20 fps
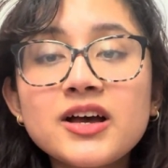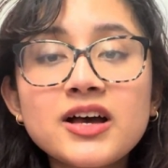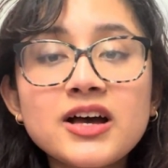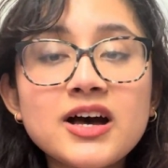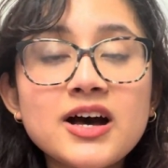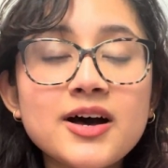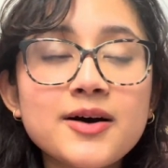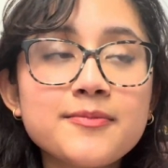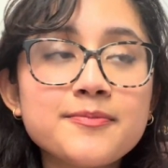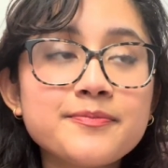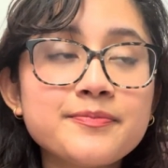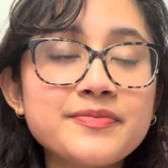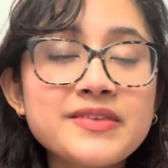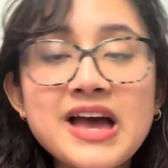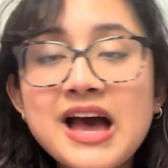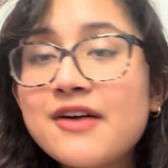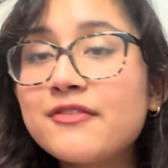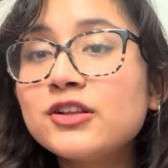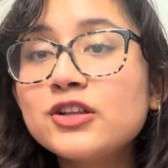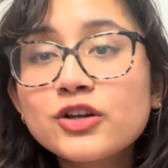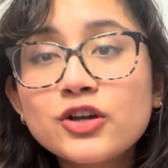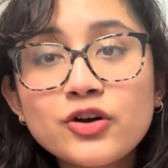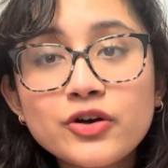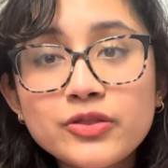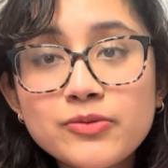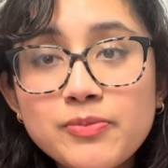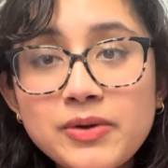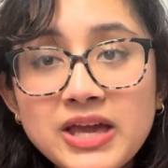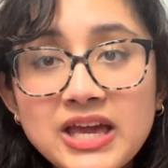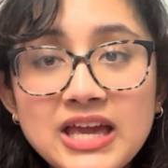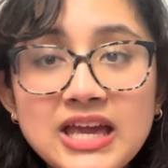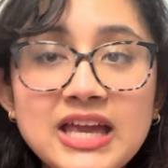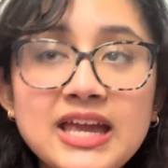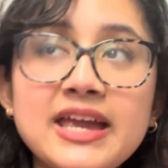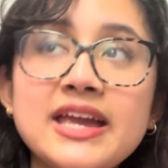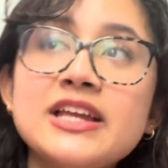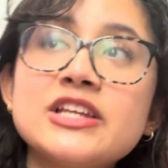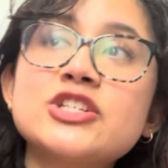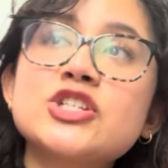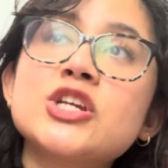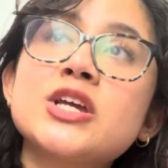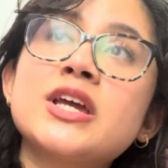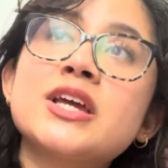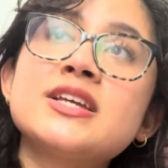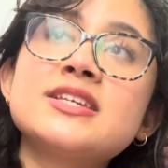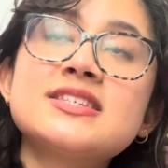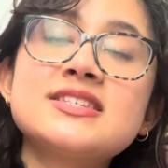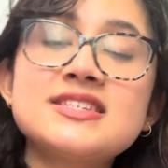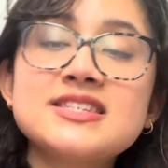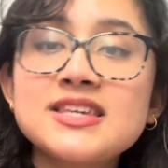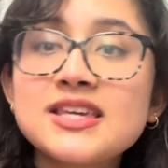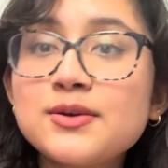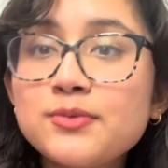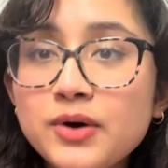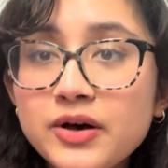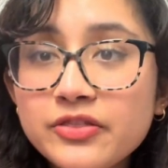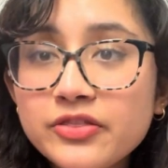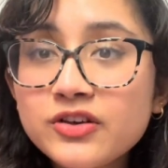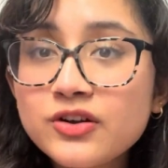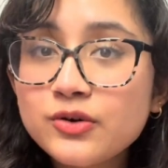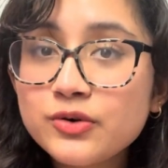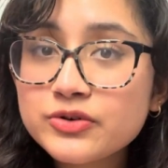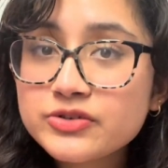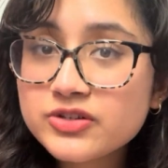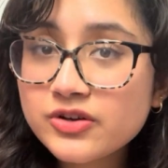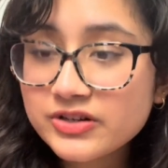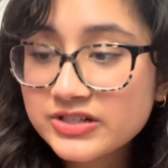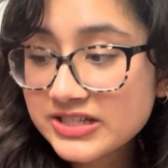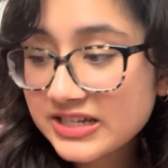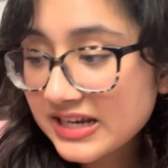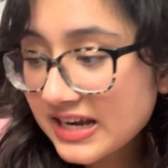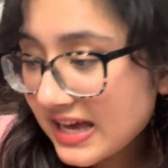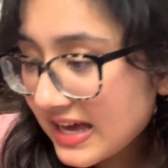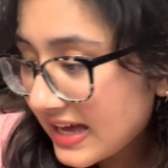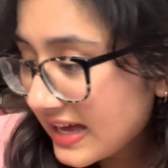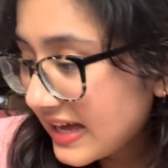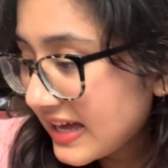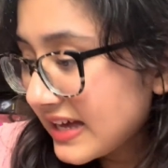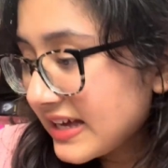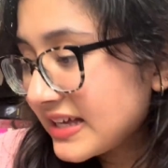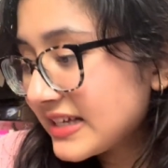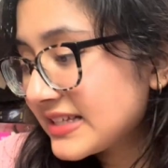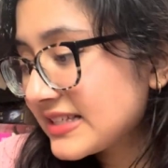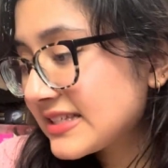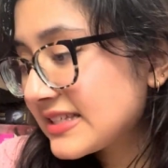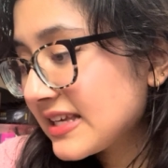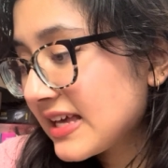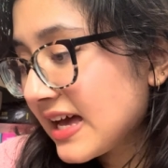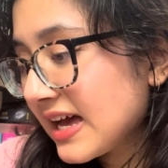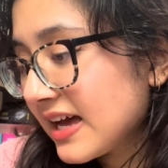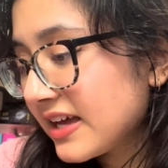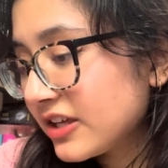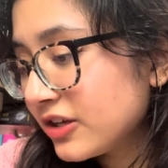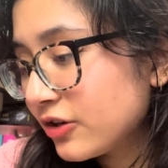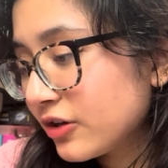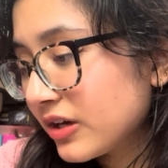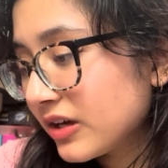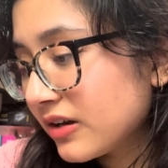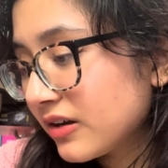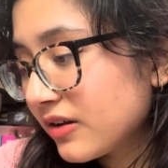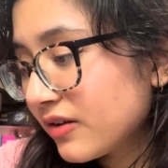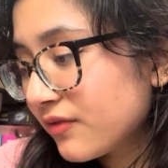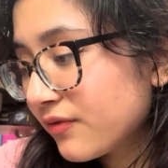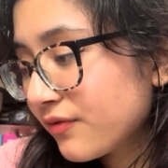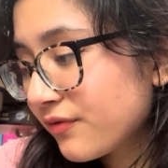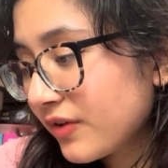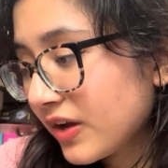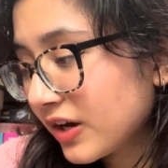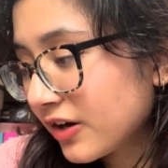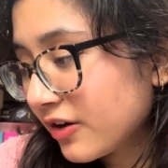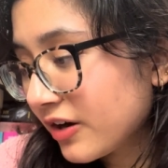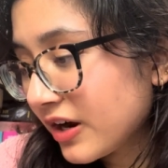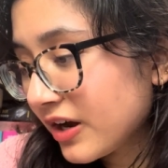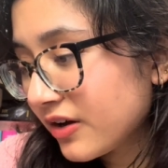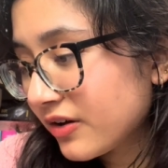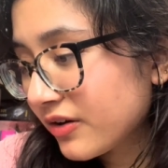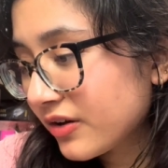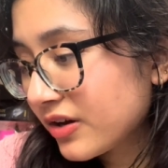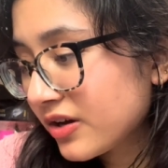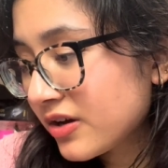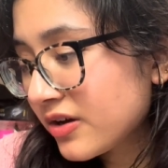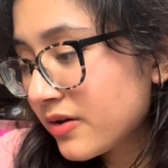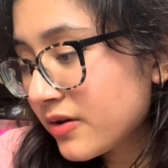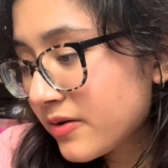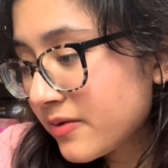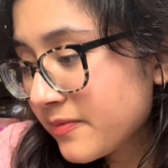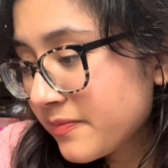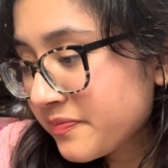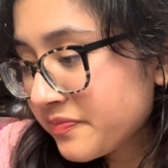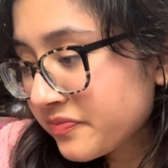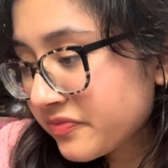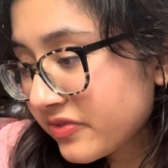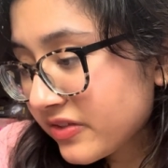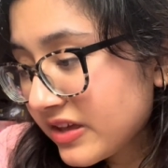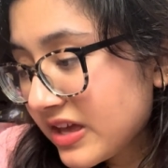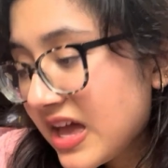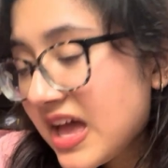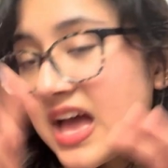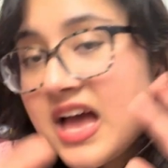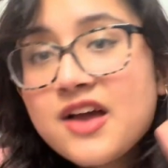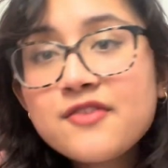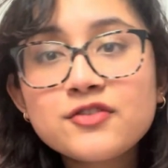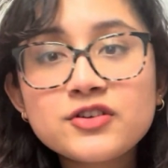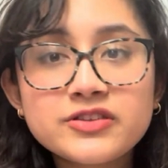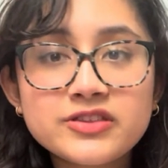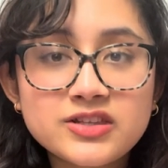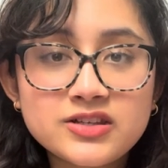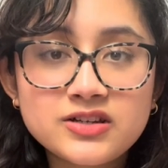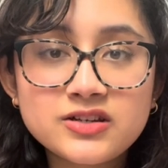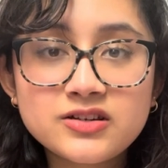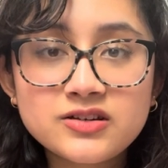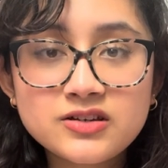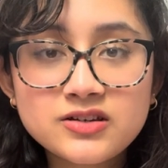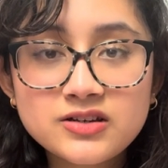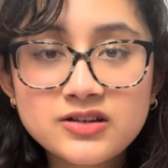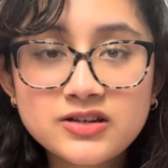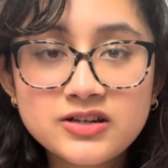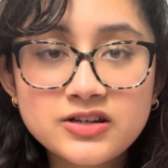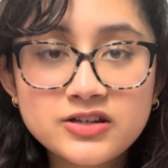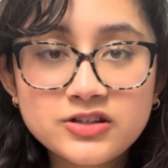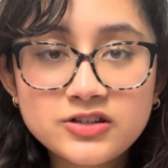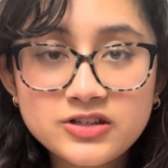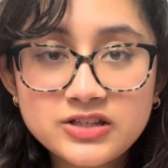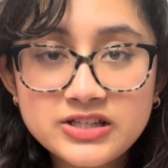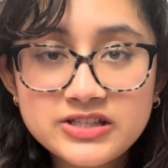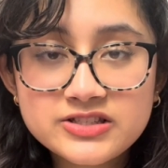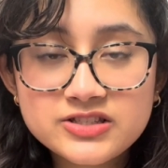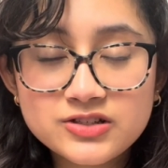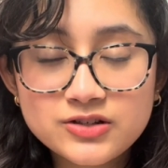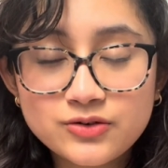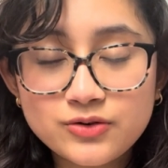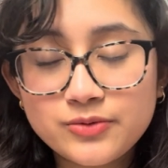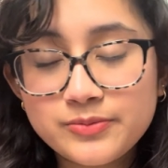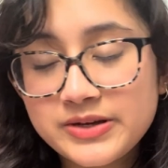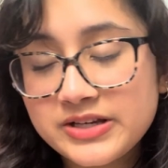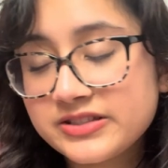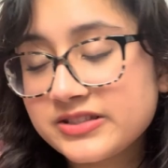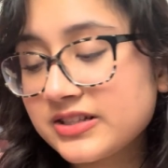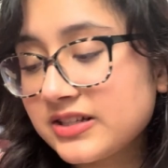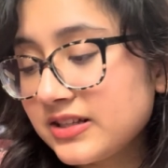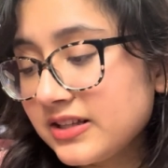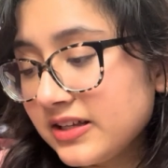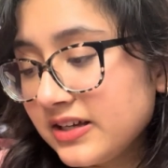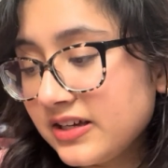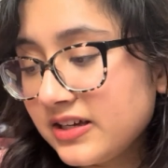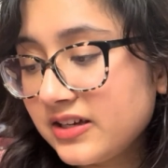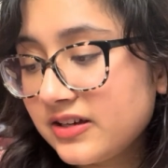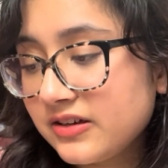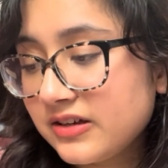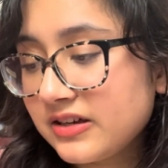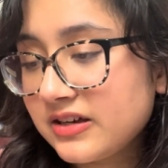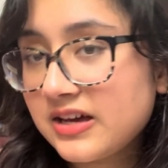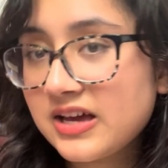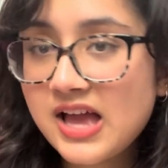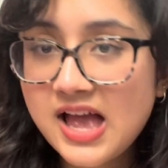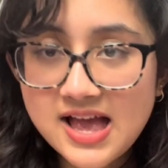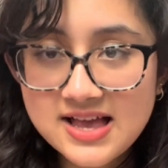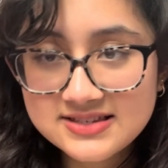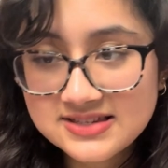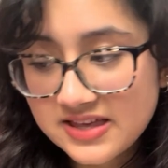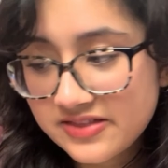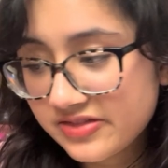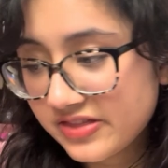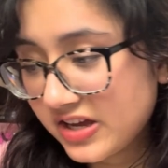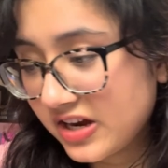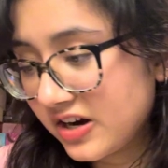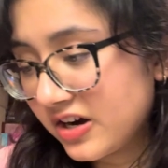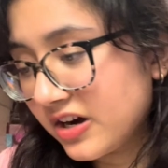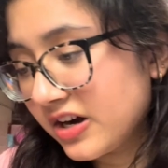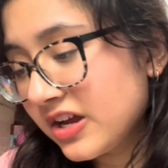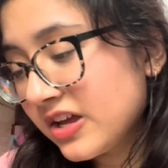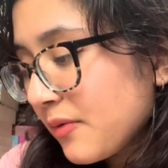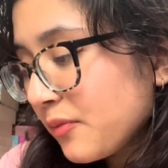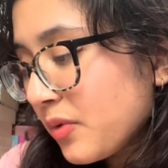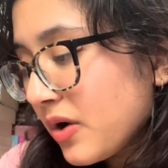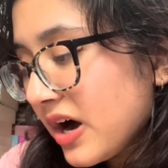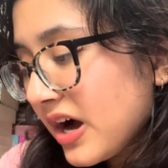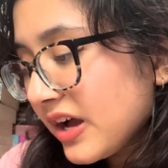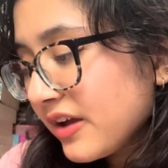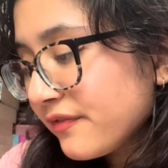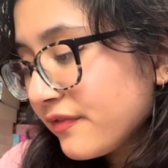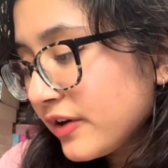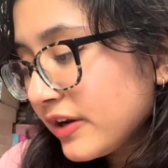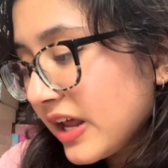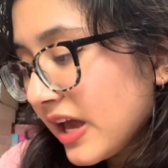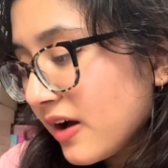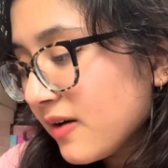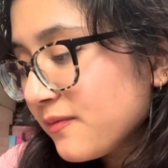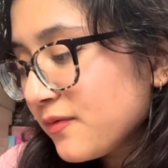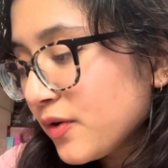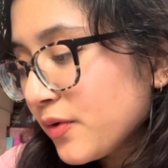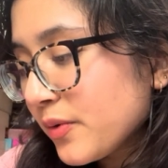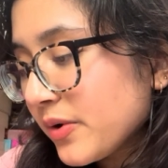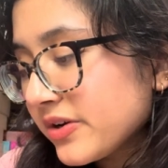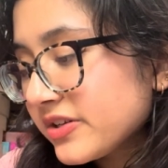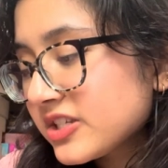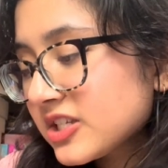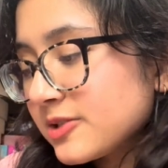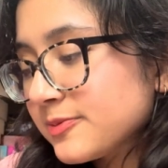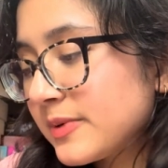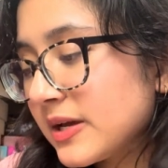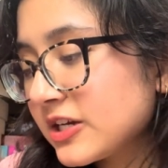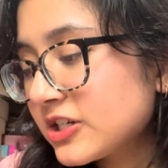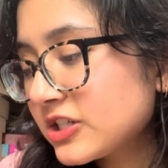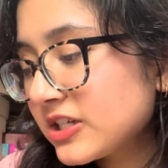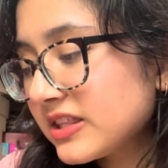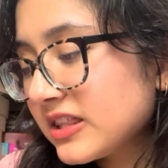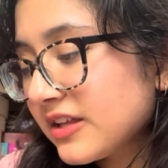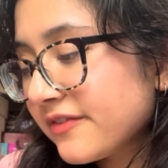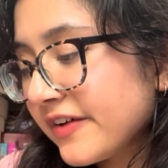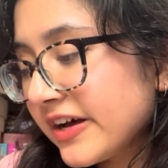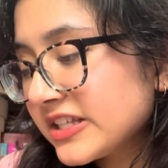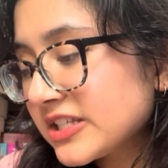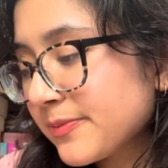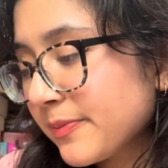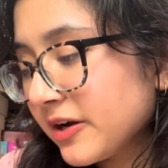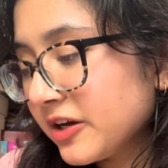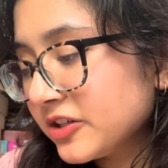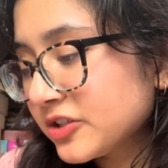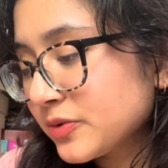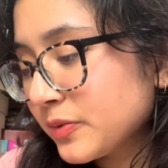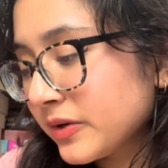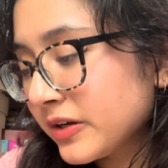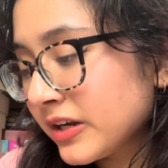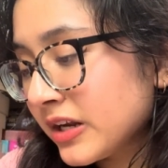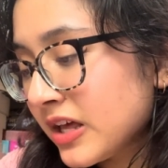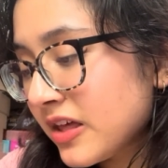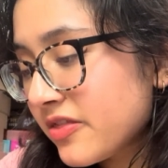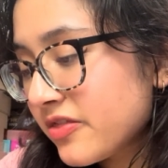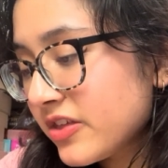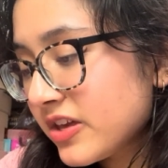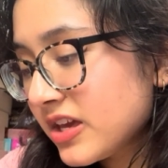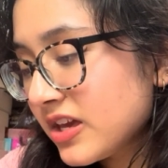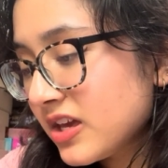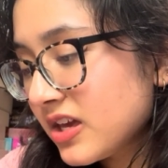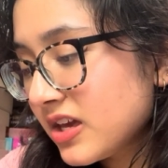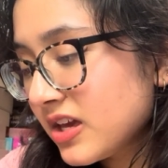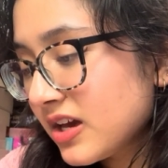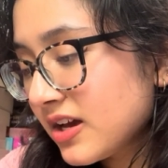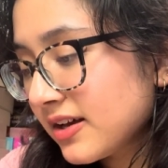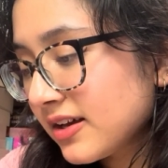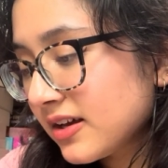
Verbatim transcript: um, have a look on page, see what the course content is. You can figure out everything you need to know basically is in there. What I found helpful was, especially in the advanced biology one, the